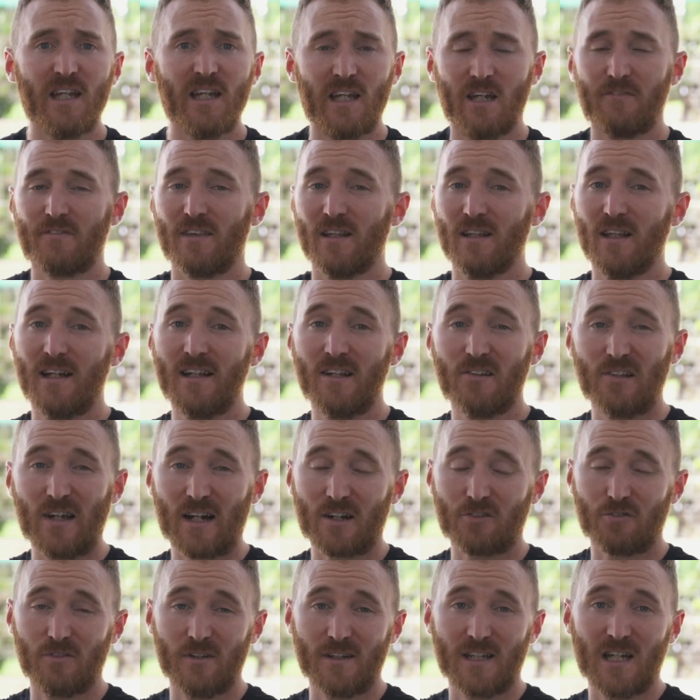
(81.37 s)
if the light is
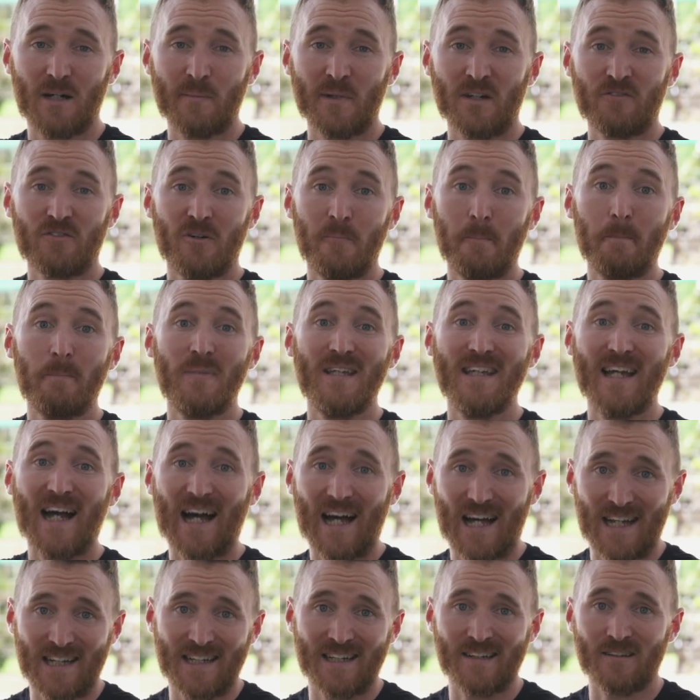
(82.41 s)
actually coming from
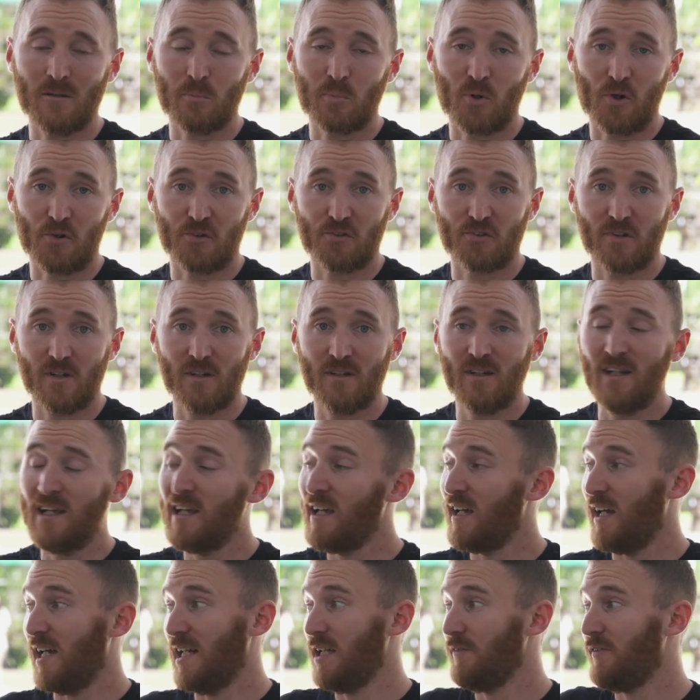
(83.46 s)
behind the person.
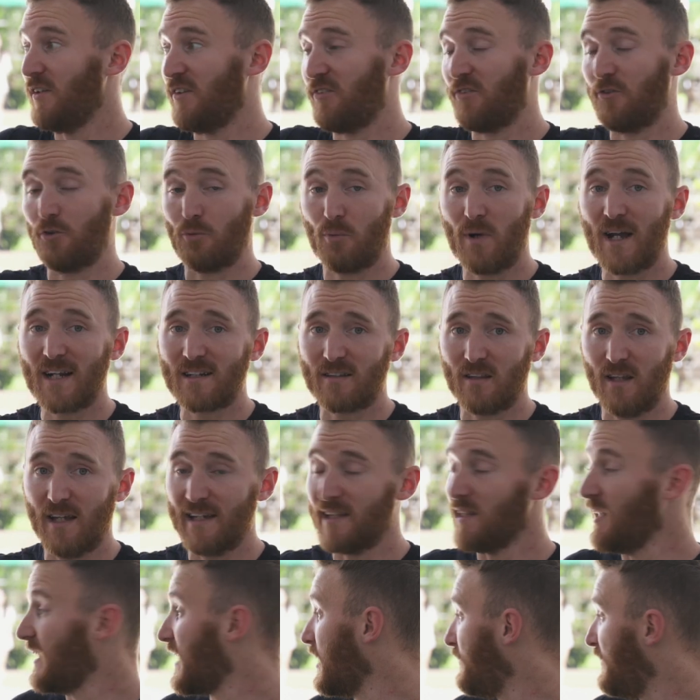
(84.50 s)
And if it's direct
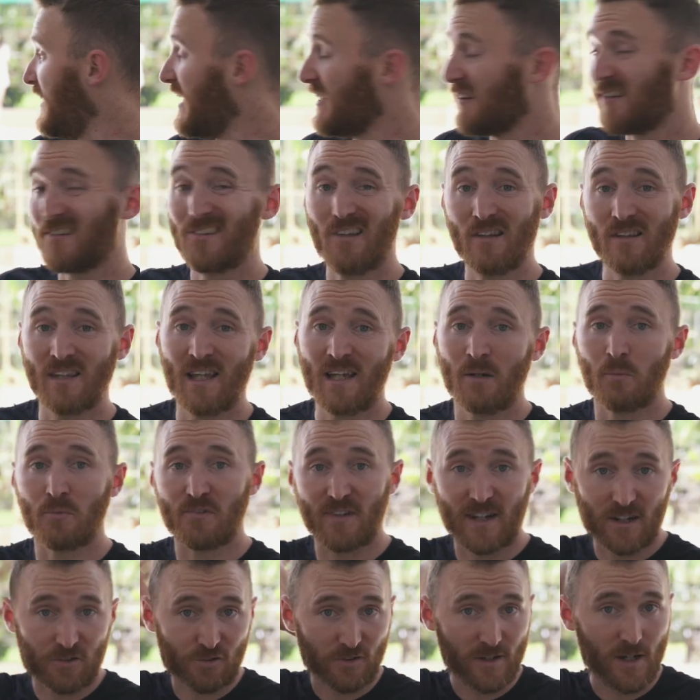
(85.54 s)
light, like if that sunlight
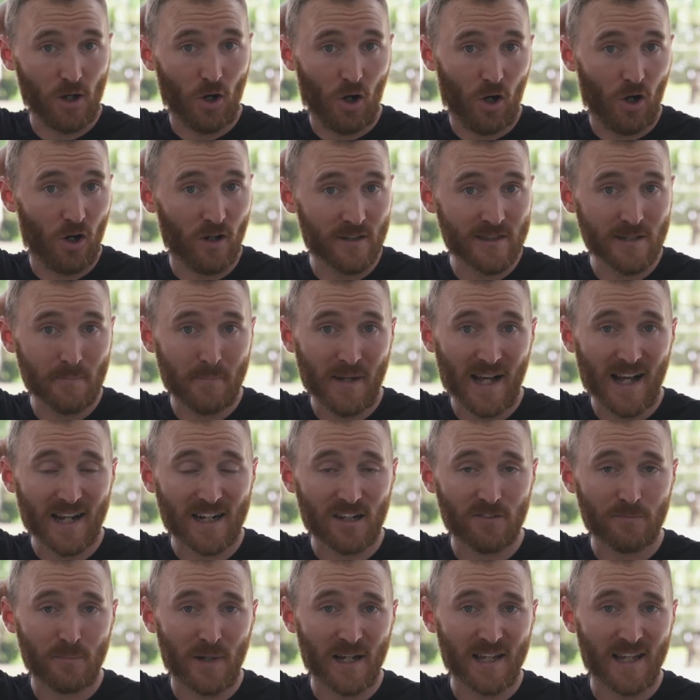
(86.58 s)
was actually on the
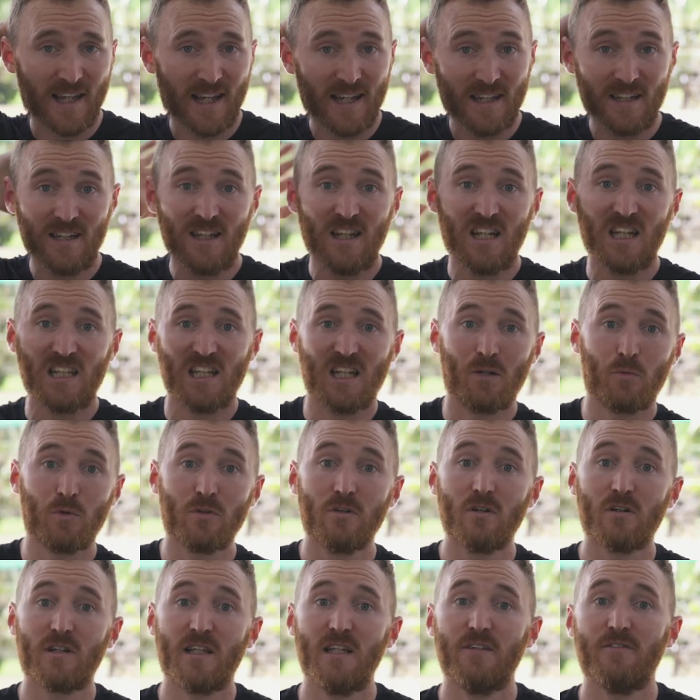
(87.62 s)
back of my head, it would
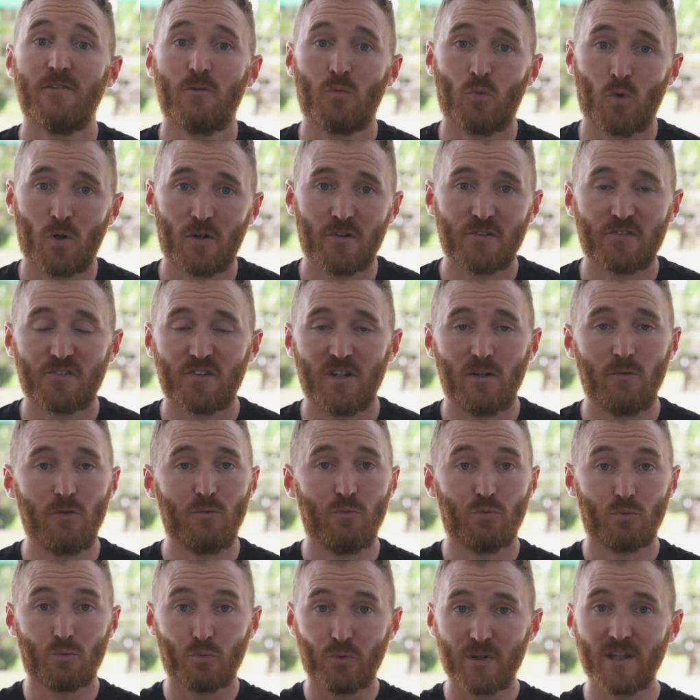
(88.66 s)
look even worse and it
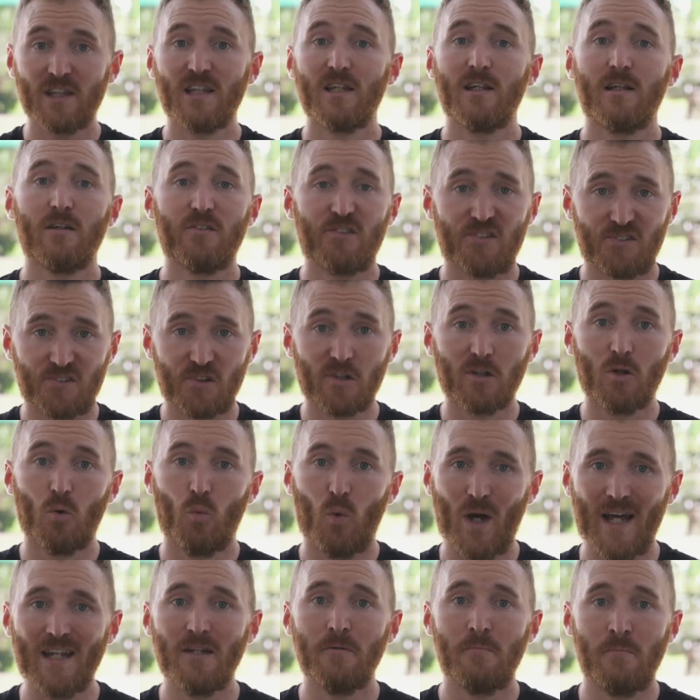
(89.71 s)
would really
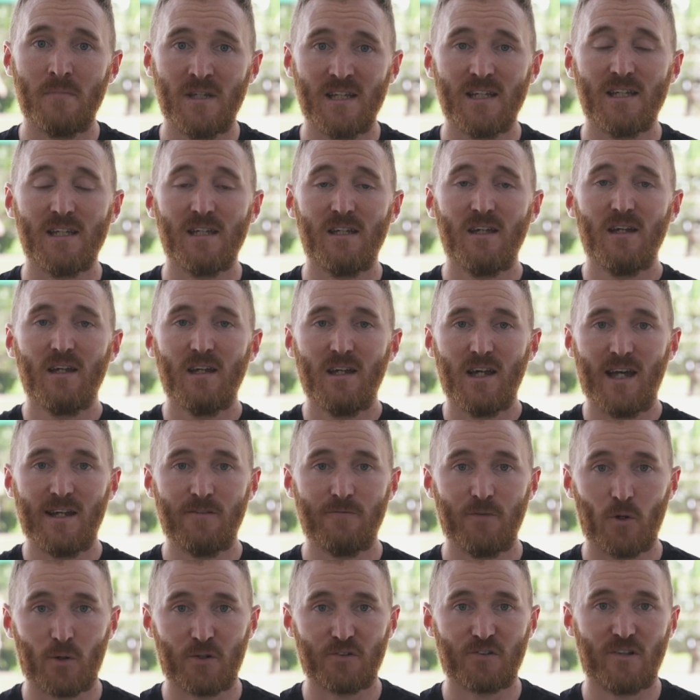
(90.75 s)
silhouette me
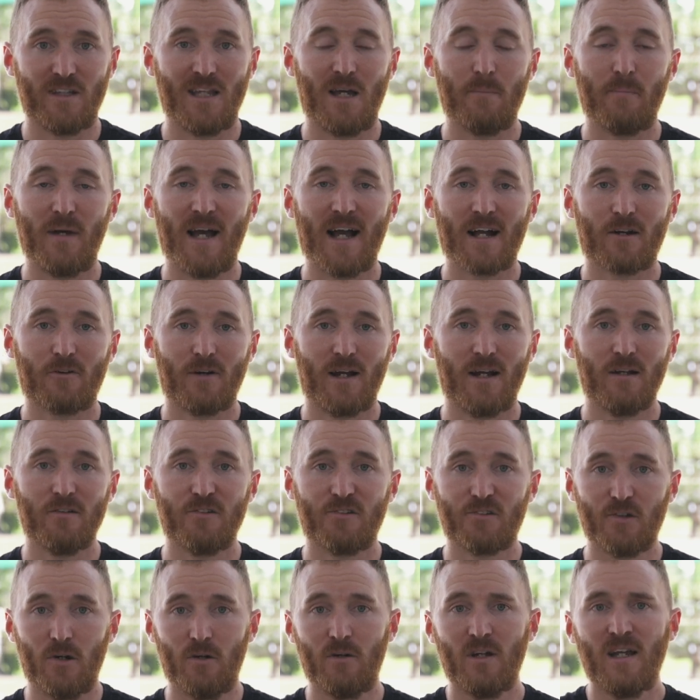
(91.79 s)
and focus on that background.
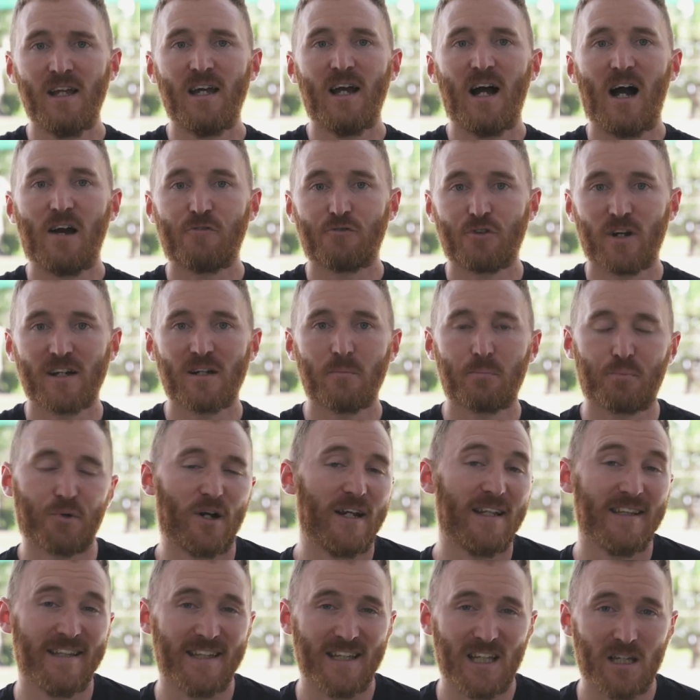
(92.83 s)
So I've tried to
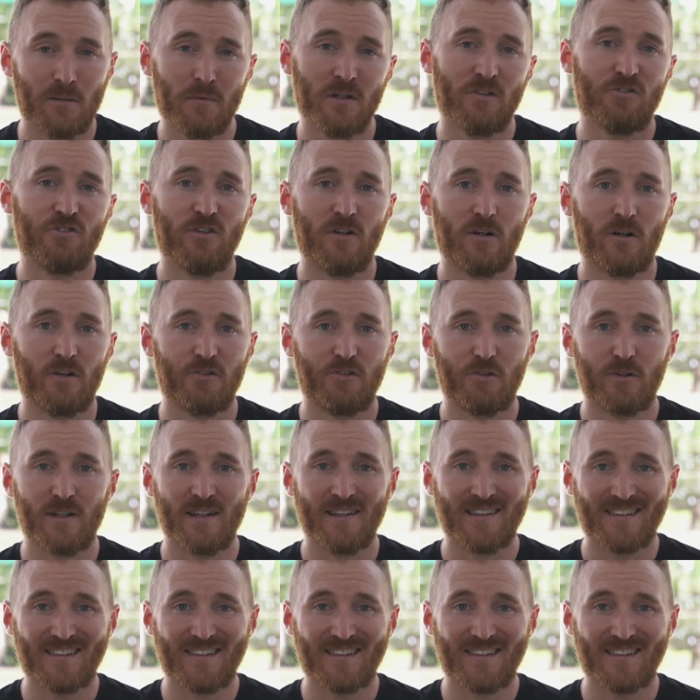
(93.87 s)
brighten the image here, as you can